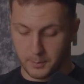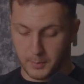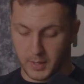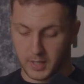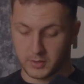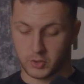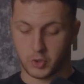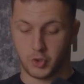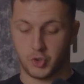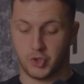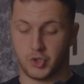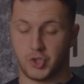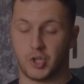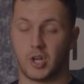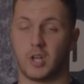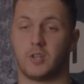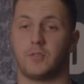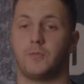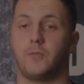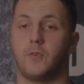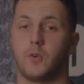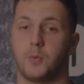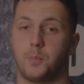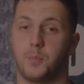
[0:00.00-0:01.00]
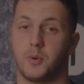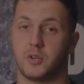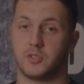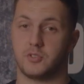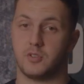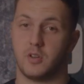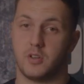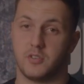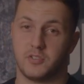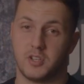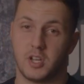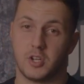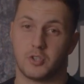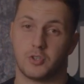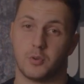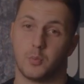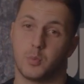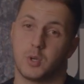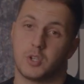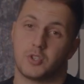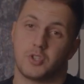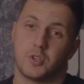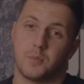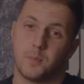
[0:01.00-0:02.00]
month just for personalization,
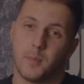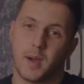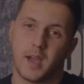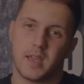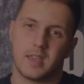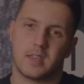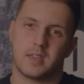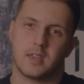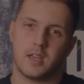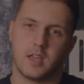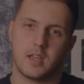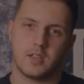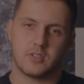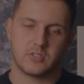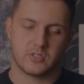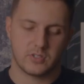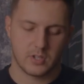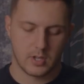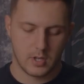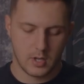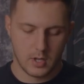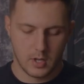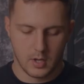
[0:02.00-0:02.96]
which in my case,